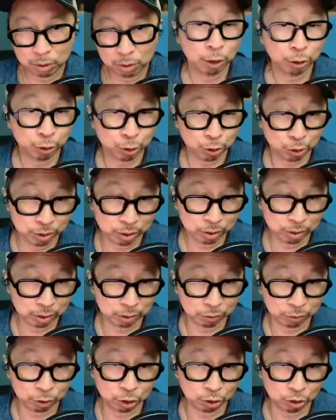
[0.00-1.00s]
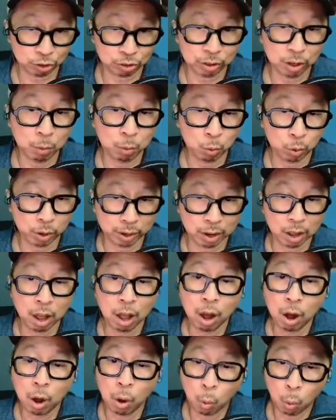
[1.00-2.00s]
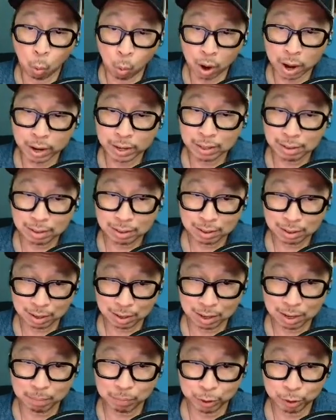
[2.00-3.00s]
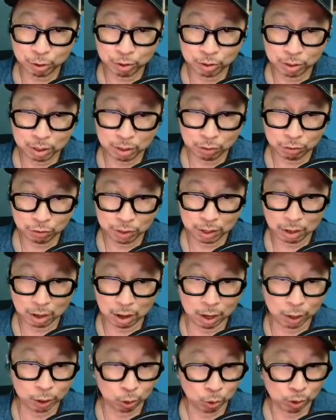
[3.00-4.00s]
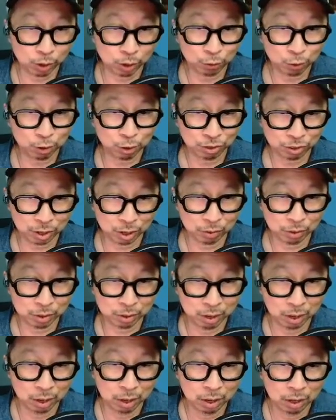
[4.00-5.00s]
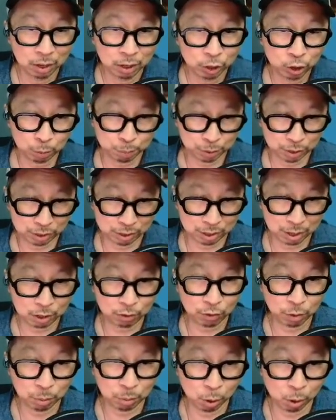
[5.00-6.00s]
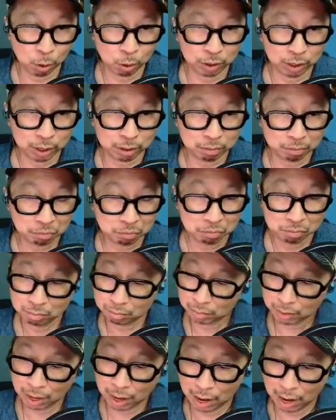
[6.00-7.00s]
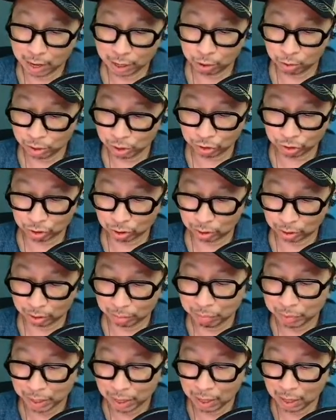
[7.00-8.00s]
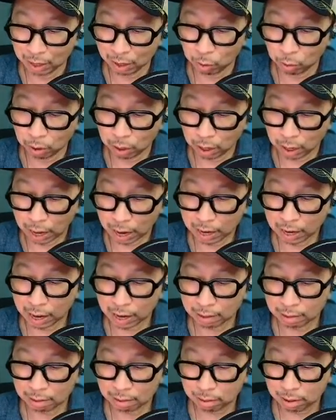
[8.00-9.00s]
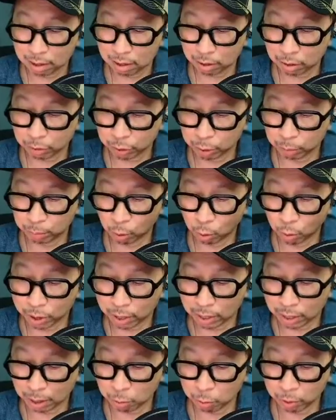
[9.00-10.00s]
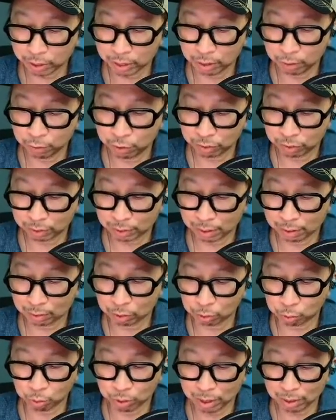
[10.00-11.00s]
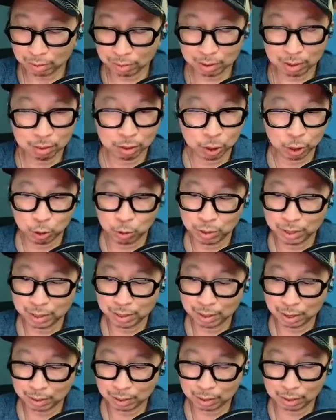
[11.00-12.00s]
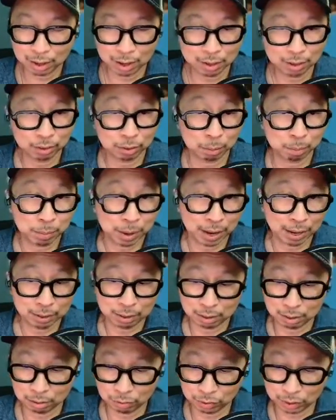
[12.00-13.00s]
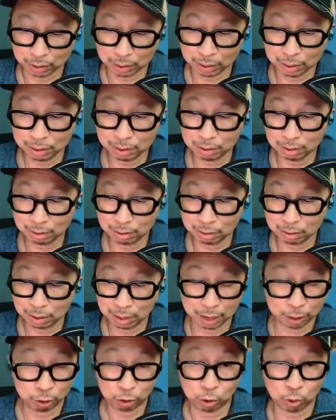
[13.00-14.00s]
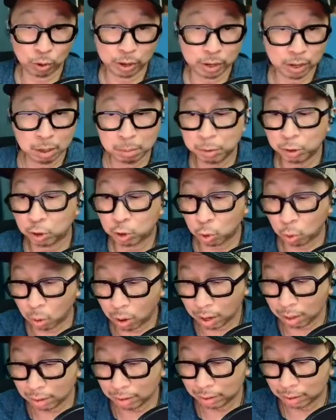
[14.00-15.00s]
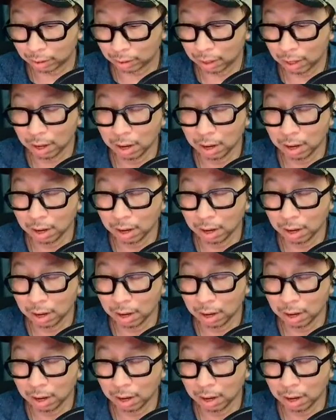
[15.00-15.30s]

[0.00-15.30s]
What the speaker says: alternative to someone wanting to keep their TV on 24/7 to protect from OLED. I agree, Sterling. I think the point I want to emphasize is we're not saying the QNED99 is a bad TV. It has great image quality,